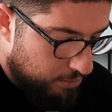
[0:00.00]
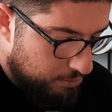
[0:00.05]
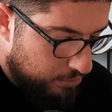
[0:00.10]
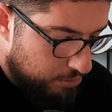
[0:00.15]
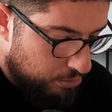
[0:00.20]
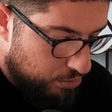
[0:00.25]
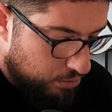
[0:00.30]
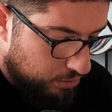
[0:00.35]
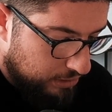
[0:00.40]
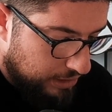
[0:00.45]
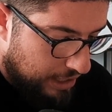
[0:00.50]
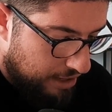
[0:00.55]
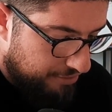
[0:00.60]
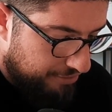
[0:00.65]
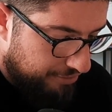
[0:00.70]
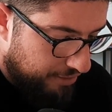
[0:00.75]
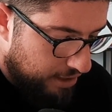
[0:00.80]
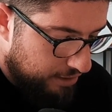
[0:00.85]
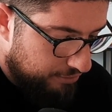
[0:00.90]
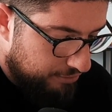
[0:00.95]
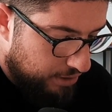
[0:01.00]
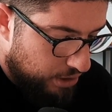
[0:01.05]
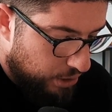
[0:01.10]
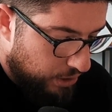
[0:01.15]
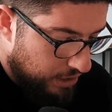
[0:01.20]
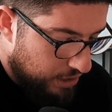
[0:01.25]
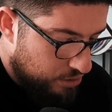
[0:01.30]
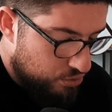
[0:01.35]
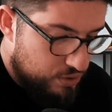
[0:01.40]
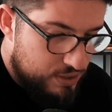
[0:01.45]
the book that I find very
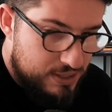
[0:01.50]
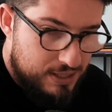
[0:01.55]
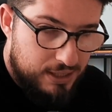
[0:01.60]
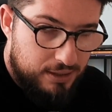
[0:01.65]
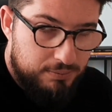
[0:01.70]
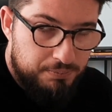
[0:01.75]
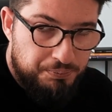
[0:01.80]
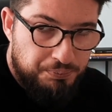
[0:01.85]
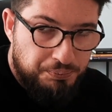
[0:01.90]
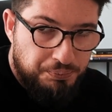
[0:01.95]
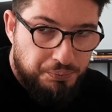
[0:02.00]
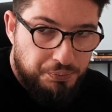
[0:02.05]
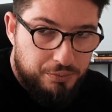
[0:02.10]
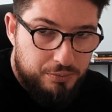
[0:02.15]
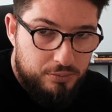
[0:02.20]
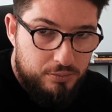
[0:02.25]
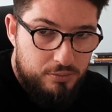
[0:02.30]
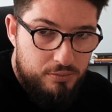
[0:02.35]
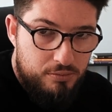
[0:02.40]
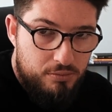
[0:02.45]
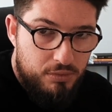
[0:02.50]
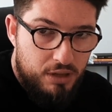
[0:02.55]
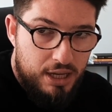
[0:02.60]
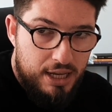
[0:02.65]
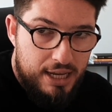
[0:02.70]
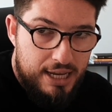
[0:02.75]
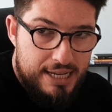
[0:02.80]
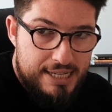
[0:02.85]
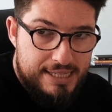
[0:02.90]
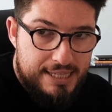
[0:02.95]
interesting
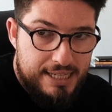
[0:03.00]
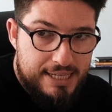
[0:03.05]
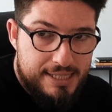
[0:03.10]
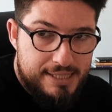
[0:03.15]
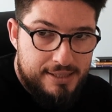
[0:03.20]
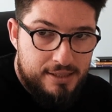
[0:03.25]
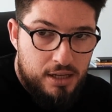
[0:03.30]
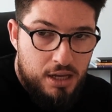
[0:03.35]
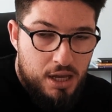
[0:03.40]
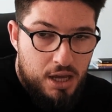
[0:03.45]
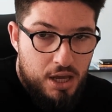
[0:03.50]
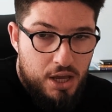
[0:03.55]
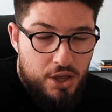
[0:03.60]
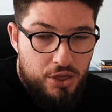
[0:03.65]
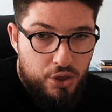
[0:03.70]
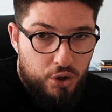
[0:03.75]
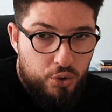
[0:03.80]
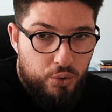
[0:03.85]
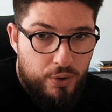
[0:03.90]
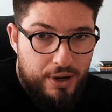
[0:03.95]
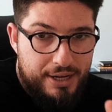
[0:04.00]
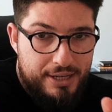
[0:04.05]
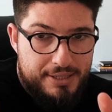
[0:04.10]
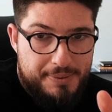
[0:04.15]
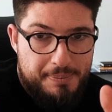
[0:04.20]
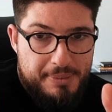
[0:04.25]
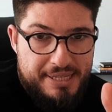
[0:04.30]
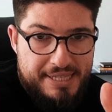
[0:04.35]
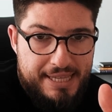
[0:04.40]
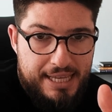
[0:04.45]
is this: the greatest
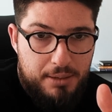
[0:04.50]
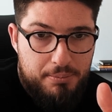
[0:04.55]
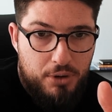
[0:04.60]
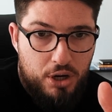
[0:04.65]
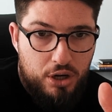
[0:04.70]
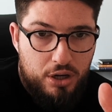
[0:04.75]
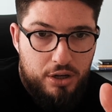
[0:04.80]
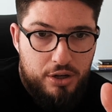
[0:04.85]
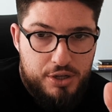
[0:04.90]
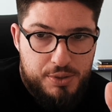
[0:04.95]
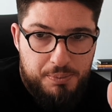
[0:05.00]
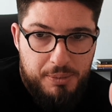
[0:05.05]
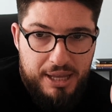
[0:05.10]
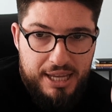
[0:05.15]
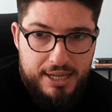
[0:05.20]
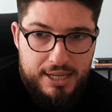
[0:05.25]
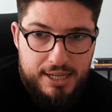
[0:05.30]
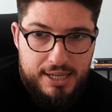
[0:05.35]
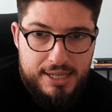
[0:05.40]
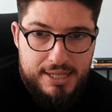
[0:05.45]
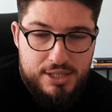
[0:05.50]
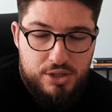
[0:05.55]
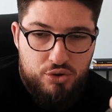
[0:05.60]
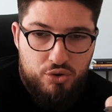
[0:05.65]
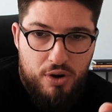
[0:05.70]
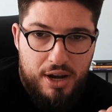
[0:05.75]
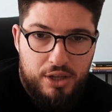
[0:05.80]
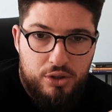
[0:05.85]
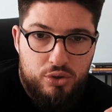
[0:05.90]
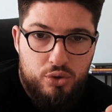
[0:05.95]
mistake marketers make is
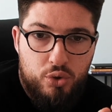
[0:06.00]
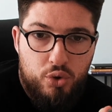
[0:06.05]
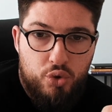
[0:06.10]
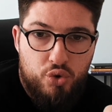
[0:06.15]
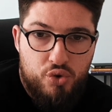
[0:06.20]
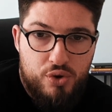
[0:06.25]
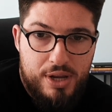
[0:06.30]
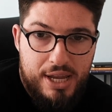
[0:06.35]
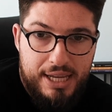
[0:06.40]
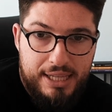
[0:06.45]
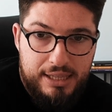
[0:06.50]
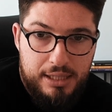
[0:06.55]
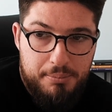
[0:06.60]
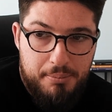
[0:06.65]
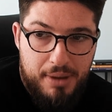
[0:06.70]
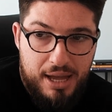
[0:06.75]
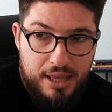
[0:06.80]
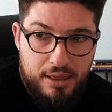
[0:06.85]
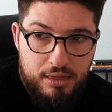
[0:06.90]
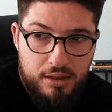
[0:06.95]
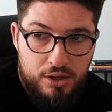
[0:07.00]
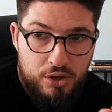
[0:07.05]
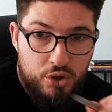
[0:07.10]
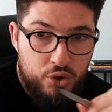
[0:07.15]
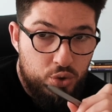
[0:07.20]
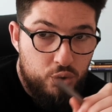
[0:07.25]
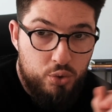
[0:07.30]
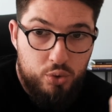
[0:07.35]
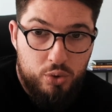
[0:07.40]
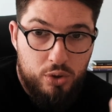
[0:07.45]
trying to create demand.
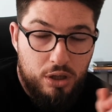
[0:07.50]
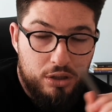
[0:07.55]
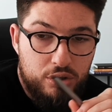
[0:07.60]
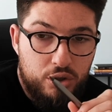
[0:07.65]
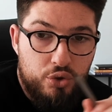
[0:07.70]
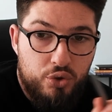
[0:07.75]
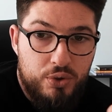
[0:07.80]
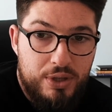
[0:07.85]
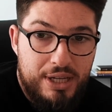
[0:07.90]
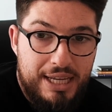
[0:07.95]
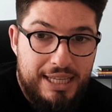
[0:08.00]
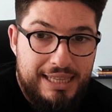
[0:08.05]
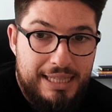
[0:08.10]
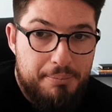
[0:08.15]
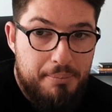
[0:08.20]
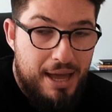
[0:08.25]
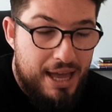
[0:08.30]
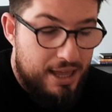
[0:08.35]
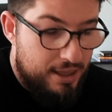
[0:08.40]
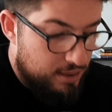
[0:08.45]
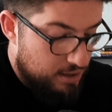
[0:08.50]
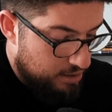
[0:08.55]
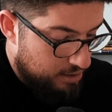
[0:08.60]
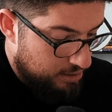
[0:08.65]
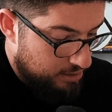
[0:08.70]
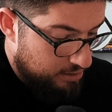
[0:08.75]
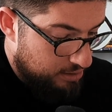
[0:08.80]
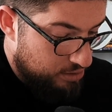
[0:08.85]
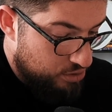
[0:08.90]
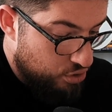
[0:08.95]
You do not create demand,
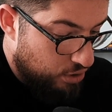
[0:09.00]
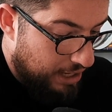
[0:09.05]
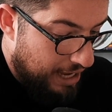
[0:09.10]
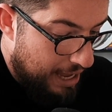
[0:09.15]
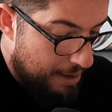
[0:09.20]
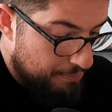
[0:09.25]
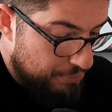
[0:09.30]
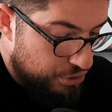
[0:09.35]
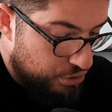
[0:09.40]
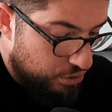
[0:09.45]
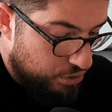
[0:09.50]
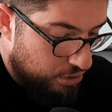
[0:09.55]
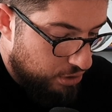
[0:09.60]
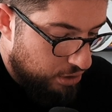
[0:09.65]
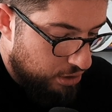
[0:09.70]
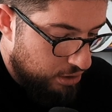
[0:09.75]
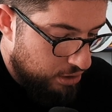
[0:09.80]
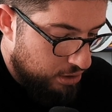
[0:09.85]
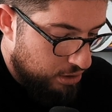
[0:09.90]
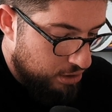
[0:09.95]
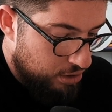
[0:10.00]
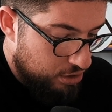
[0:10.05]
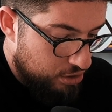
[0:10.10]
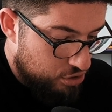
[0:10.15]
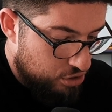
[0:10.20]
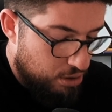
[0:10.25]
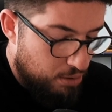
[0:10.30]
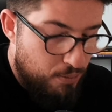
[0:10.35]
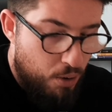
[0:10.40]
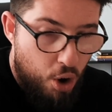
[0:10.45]
you capture
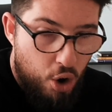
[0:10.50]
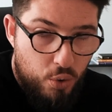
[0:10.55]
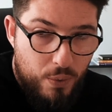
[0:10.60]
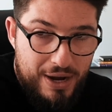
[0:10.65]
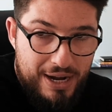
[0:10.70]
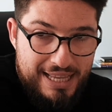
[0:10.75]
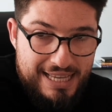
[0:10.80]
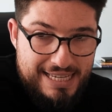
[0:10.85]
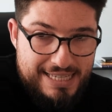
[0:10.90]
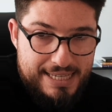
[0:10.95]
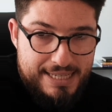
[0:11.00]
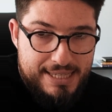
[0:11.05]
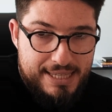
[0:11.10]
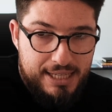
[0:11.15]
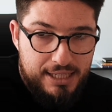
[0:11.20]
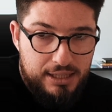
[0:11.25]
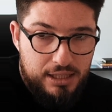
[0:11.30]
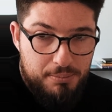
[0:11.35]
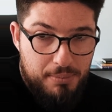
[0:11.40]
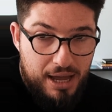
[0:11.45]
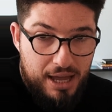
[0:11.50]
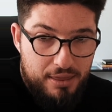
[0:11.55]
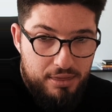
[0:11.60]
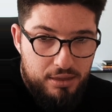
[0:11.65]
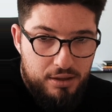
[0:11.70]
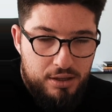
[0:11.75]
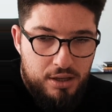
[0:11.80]
some already existing demand.